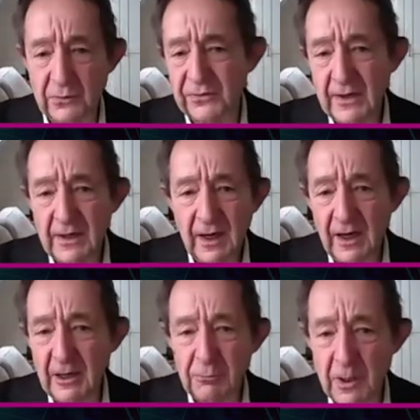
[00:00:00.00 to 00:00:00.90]
through
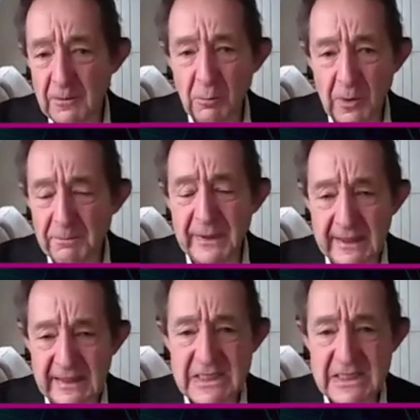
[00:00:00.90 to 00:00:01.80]

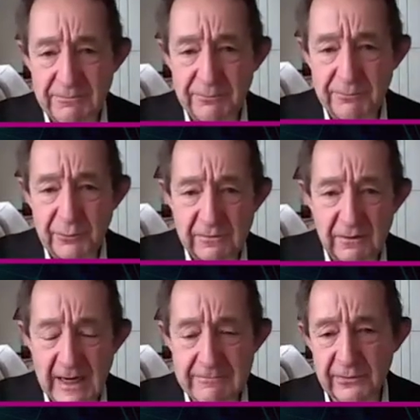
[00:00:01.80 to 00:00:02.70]
MOOCs were beginning
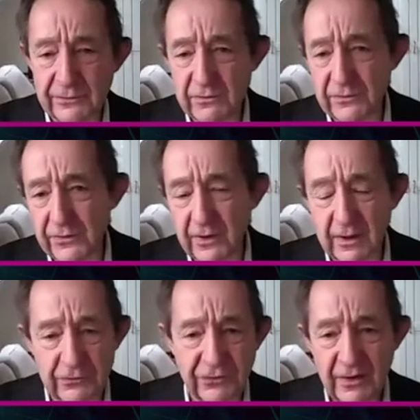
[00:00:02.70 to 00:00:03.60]
to improve. Libraries
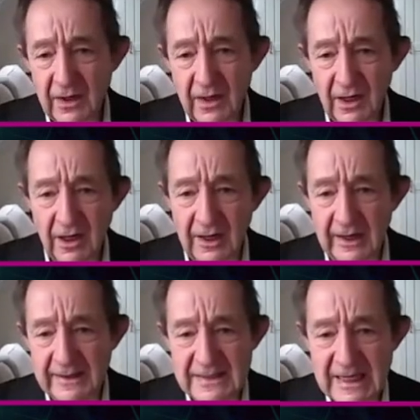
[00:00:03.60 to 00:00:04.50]
and research
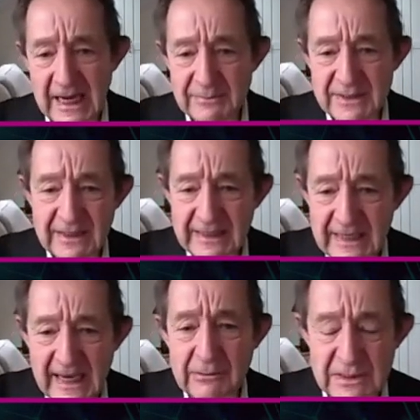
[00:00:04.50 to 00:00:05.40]
and exams.
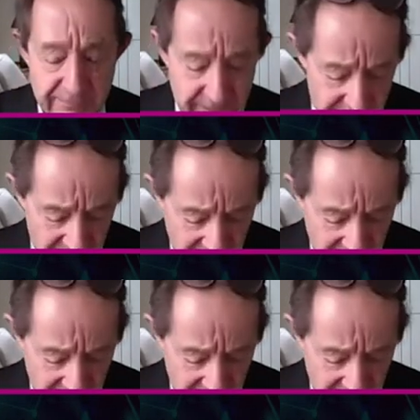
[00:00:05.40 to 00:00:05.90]
And again, it was